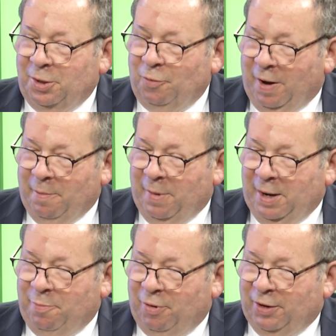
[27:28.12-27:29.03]
a great
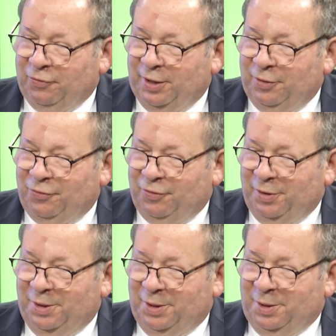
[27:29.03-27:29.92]
many presidents,
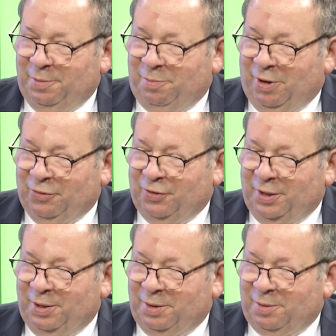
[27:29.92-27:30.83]

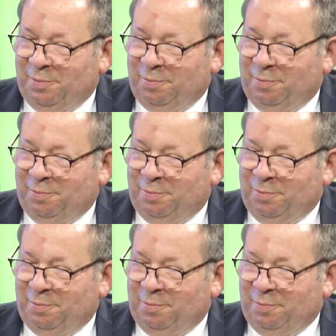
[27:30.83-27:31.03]
President